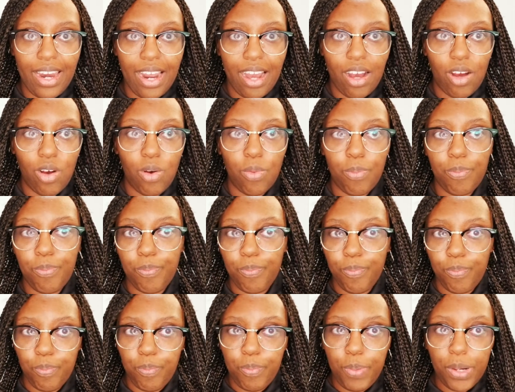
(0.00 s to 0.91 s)
I'll
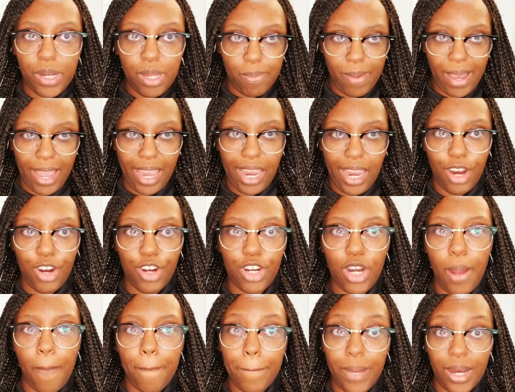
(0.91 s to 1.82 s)
put my hair in
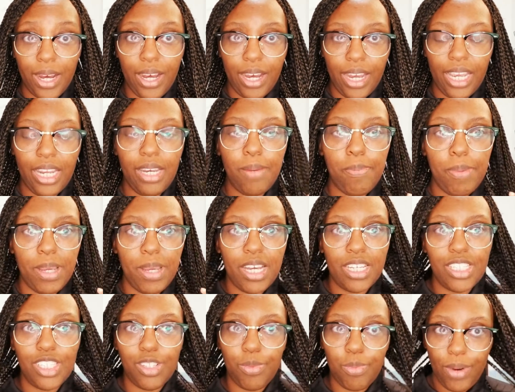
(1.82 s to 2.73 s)
a bun
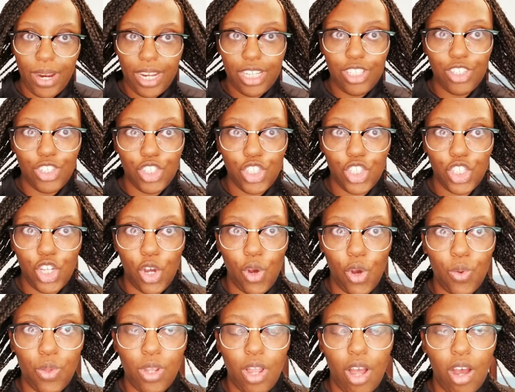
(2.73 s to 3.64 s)
because the braids are
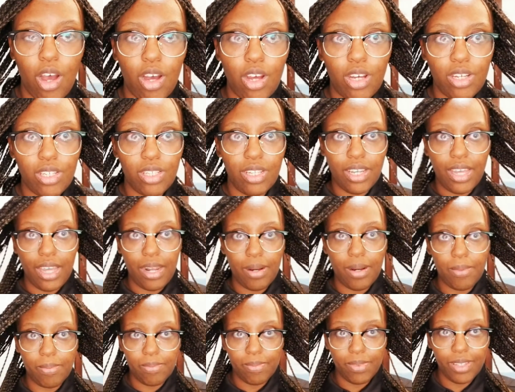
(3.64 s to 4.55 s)
so long. Look at
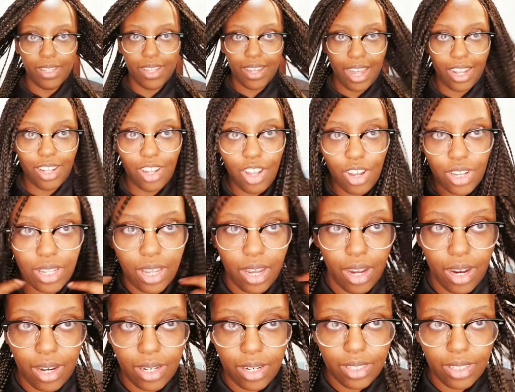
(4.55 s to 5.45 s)
them, look how long they are.